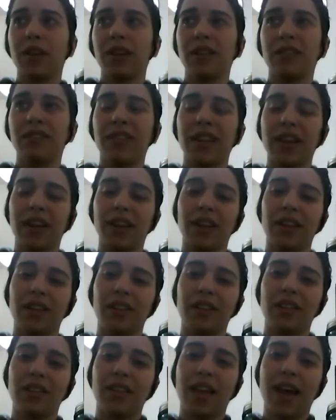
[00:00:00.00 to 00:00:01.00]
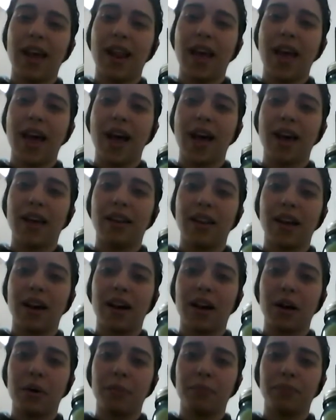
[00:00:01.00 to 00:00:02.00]
in. And that had
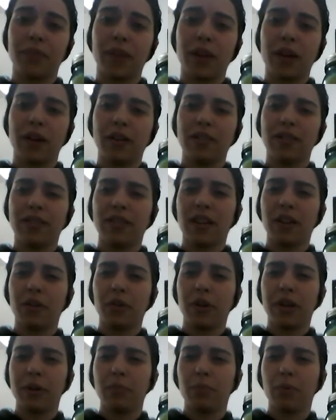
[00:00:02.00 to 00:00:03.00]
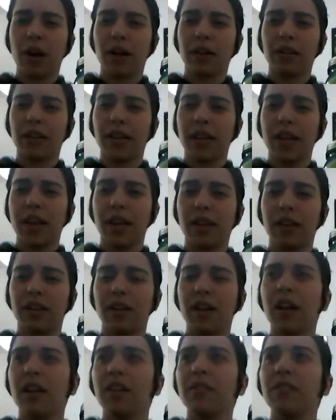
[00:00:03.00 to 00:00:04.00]
carrots, celery, broccoli, and
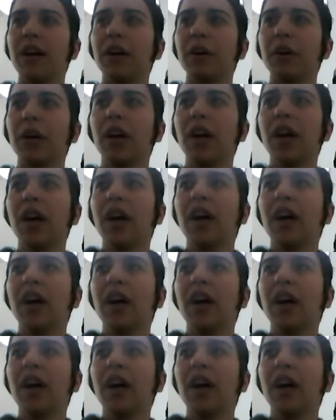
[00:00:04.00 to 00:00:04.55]
cauliflower.